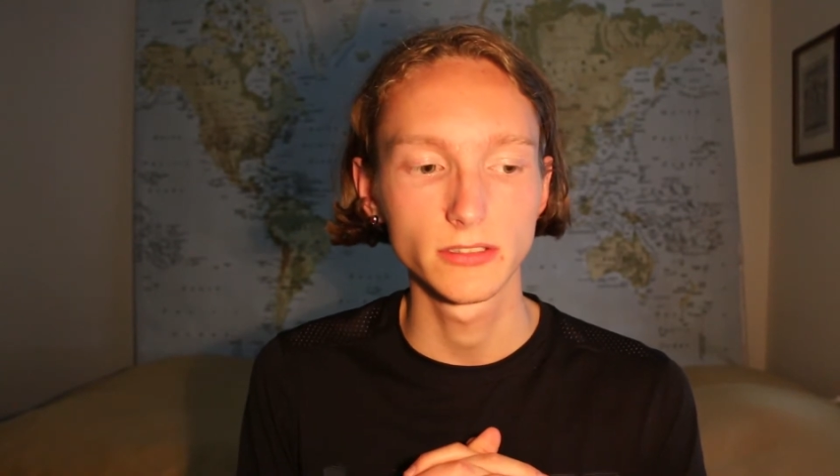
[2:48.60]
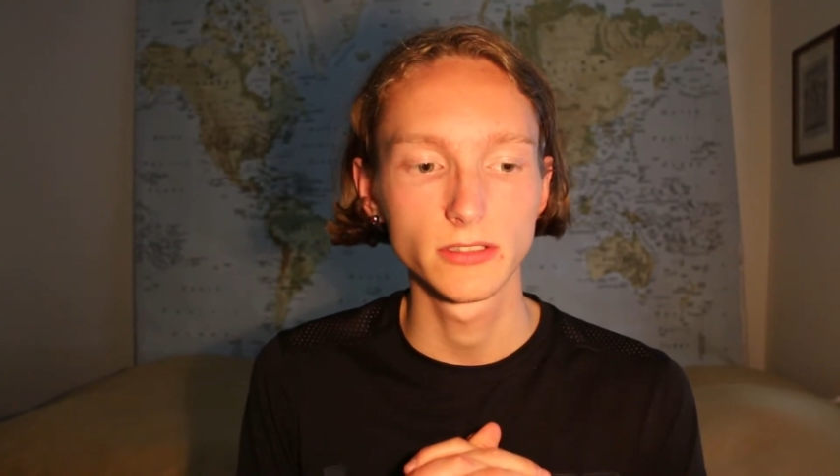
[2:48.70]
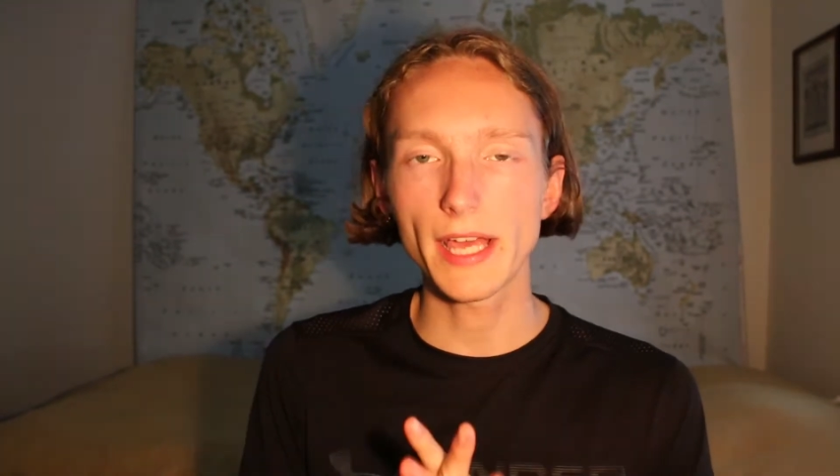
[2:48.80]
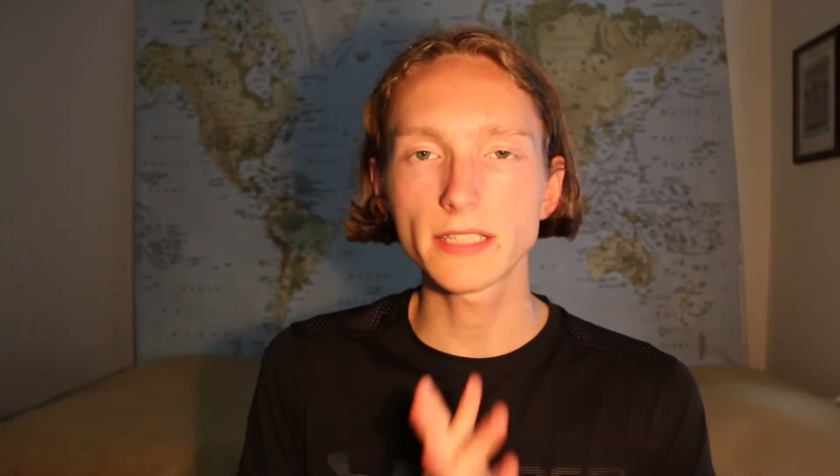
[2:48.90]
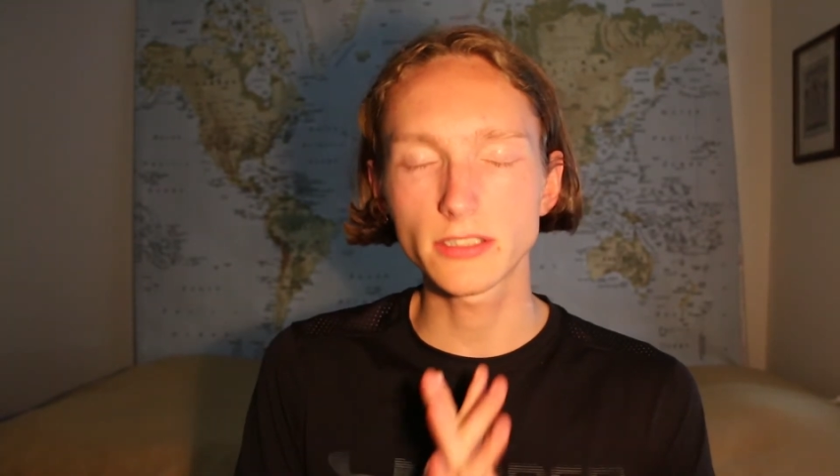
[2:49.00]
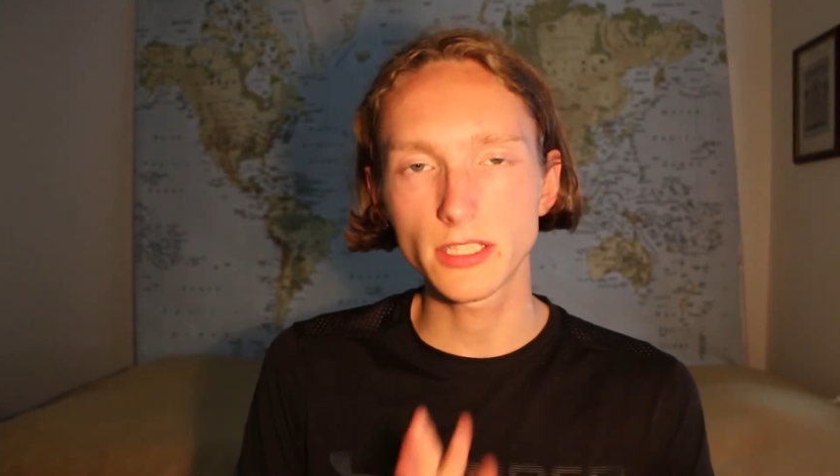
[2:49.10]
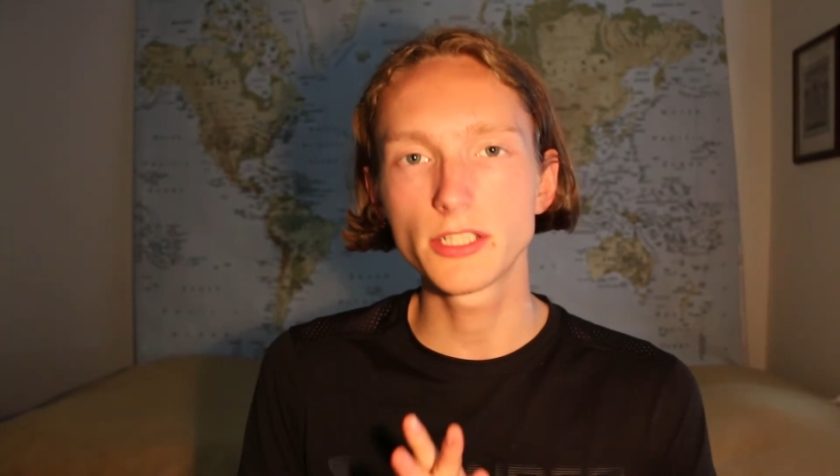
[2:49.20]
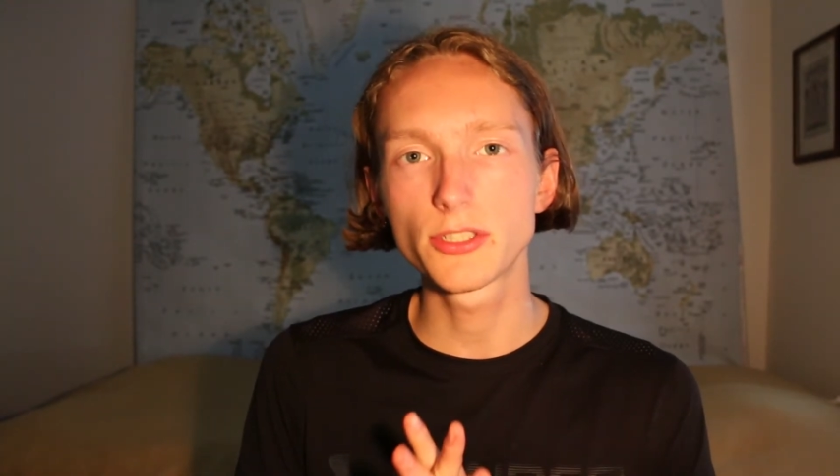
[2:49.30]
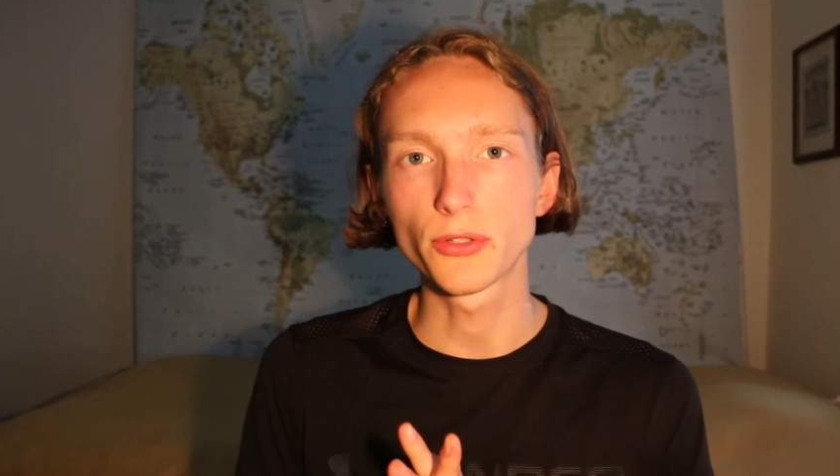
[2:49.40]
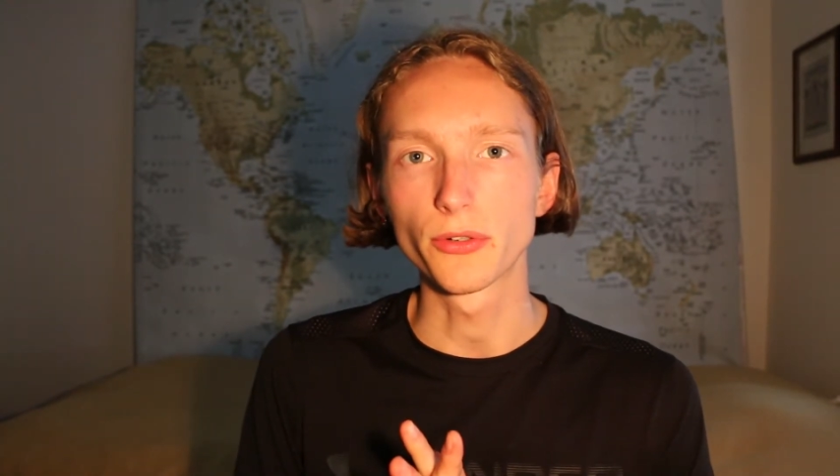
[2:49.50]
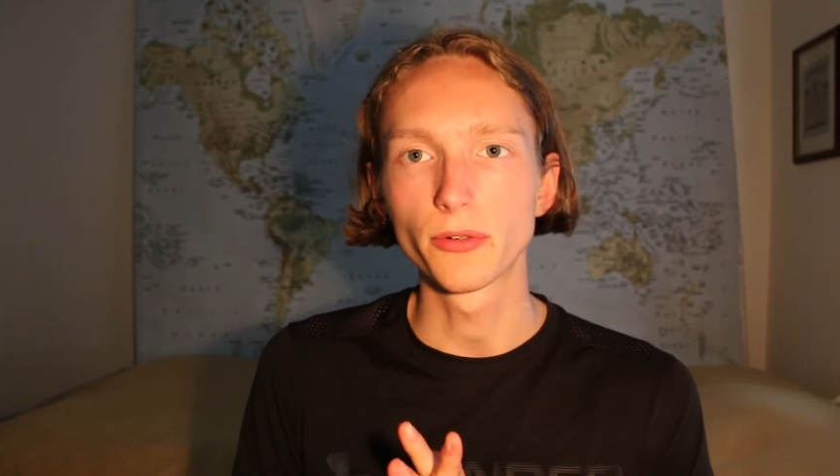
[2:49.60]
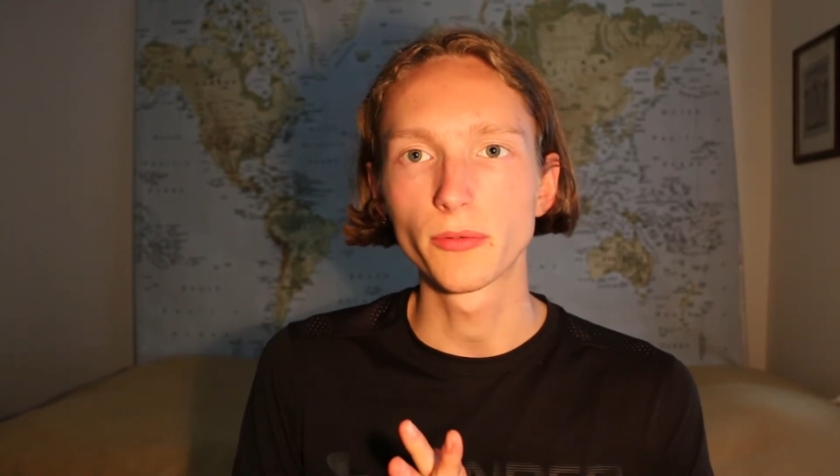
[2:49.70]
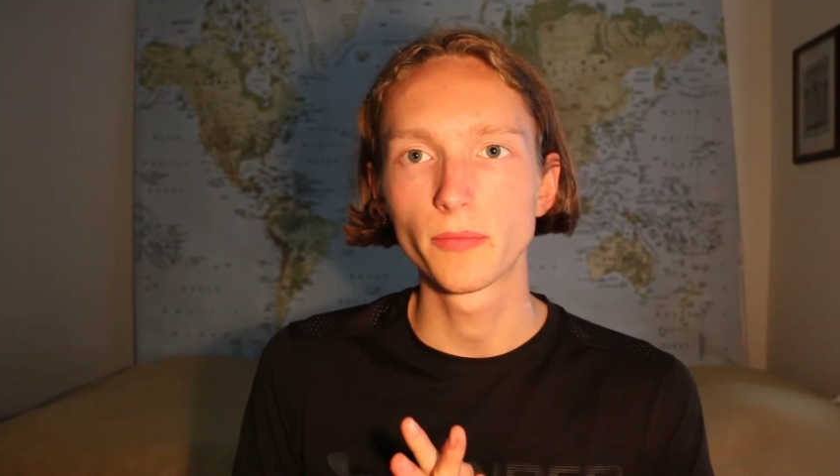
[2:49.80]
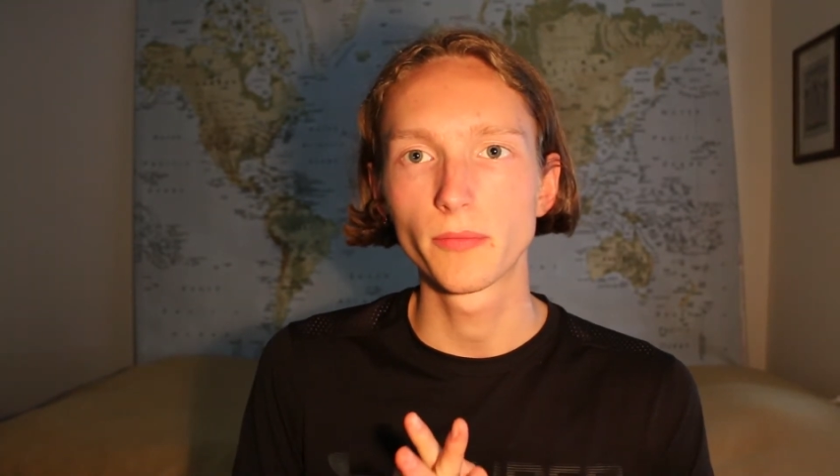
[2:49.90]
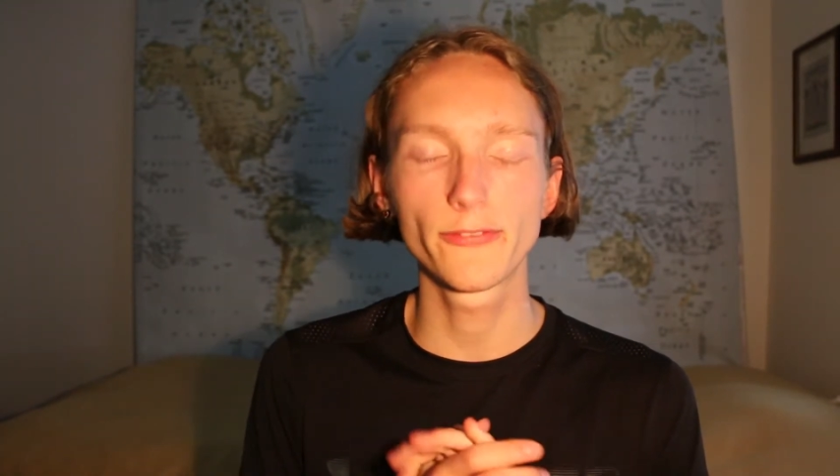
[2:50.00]
last Easter,
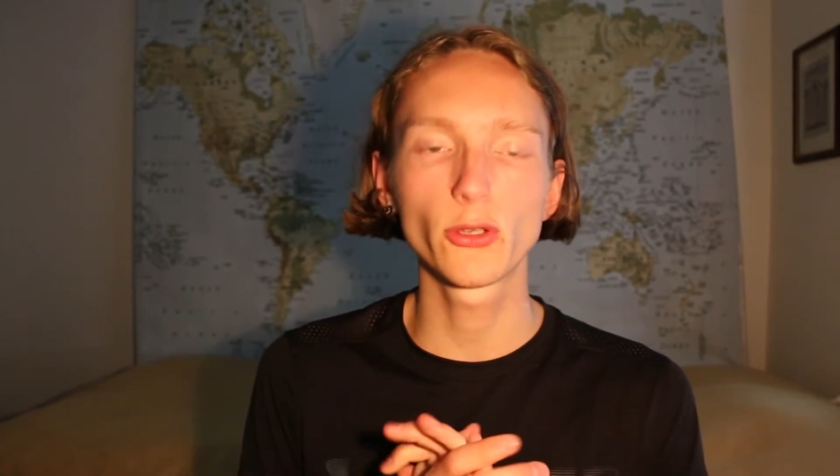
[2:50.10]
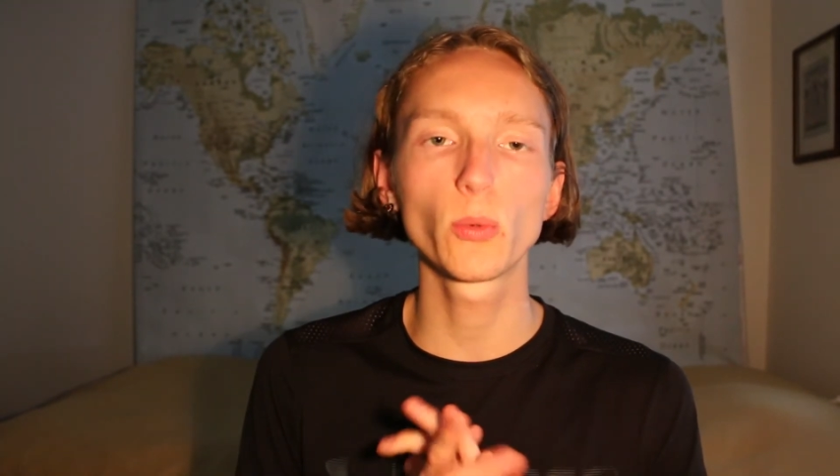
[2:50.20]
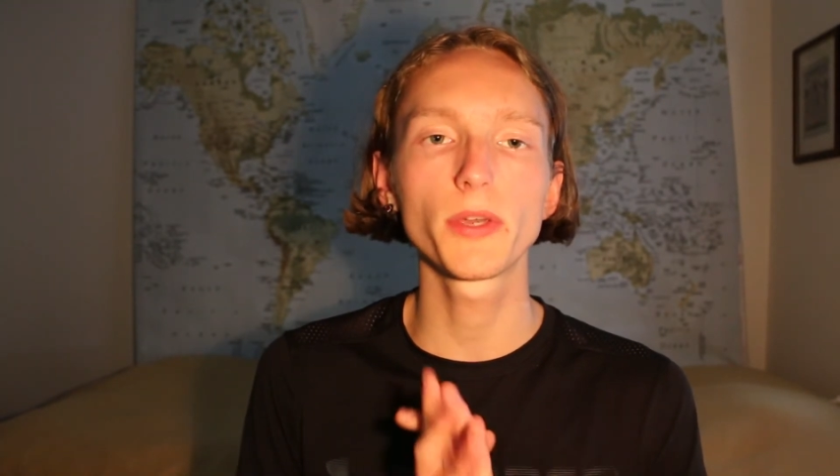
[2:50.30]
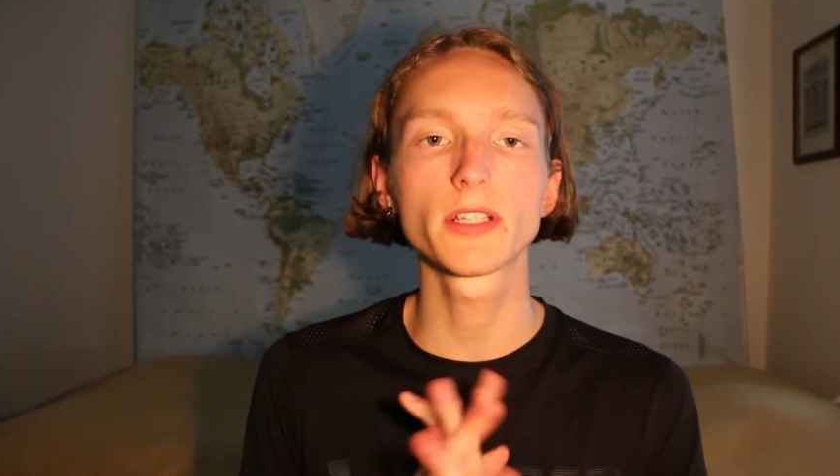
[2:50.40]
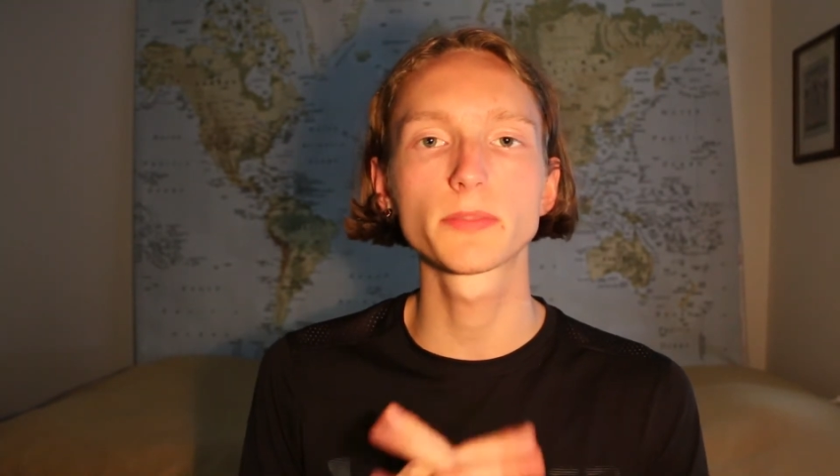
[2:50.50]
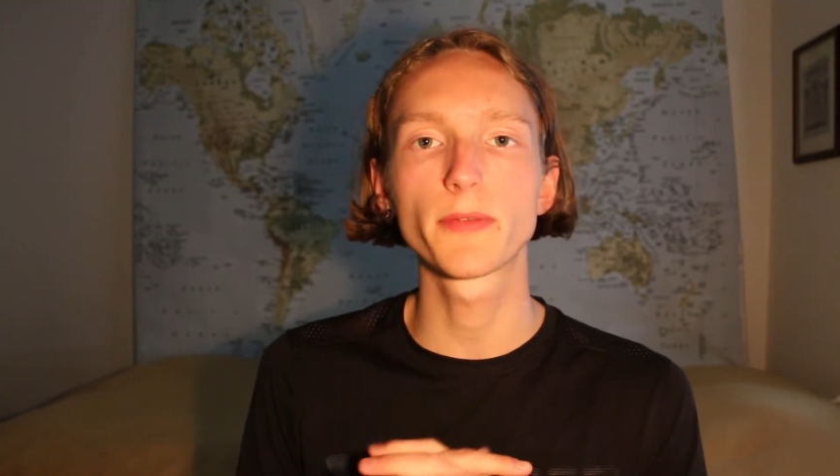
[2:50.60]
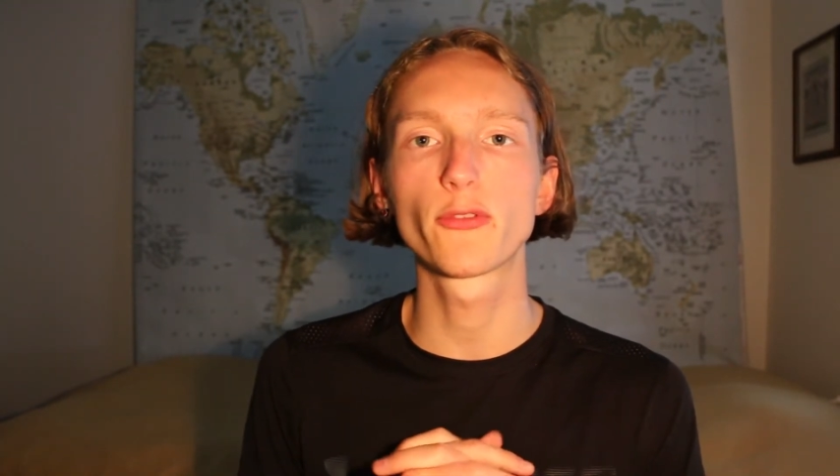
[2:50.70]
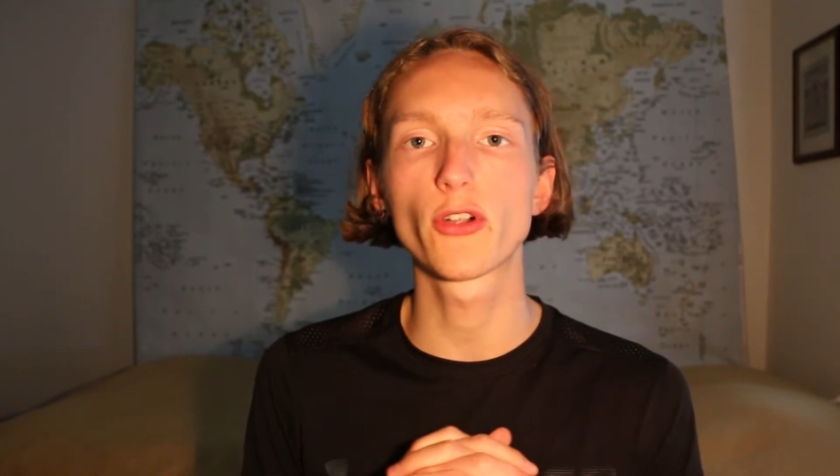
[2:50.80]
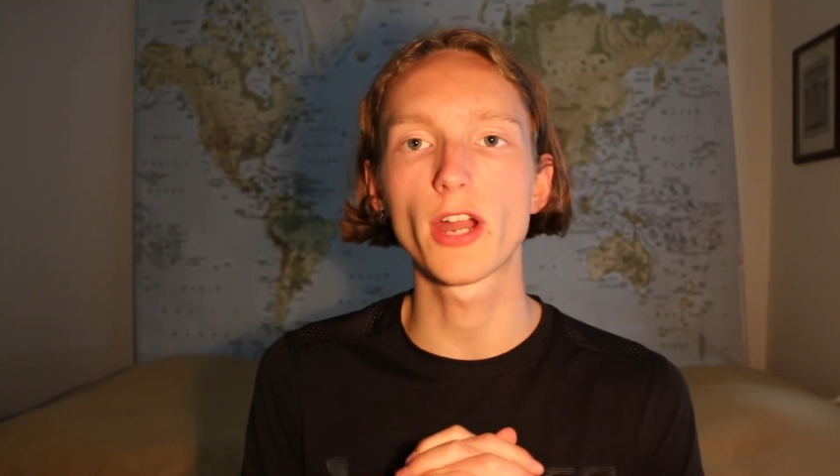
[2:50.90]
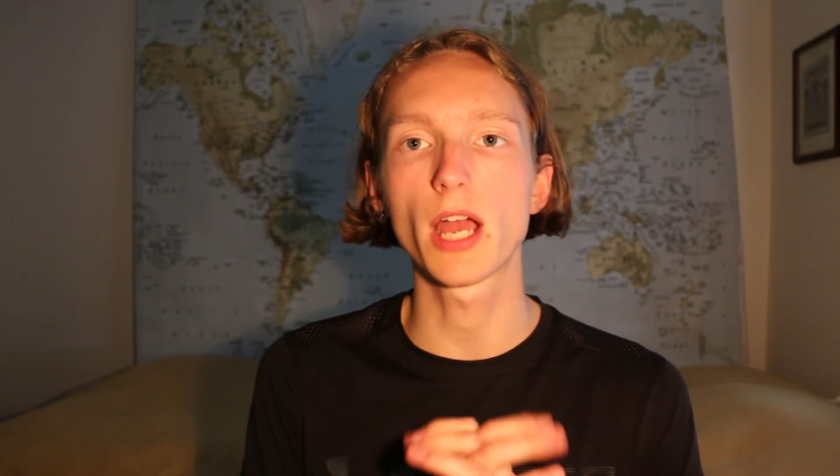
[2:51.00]
a few weeks before